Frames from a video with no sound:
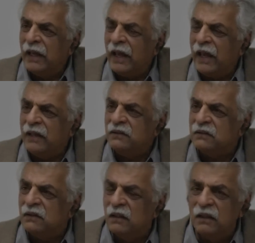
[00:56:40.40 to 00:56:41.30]

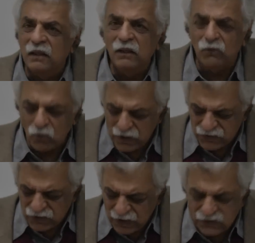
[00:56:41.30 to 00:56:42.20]
And, you know,
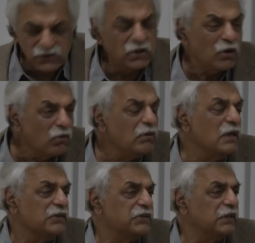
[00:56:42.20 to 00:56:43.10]
it's
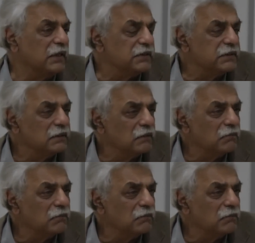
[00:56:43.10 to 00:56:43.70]
curious, this,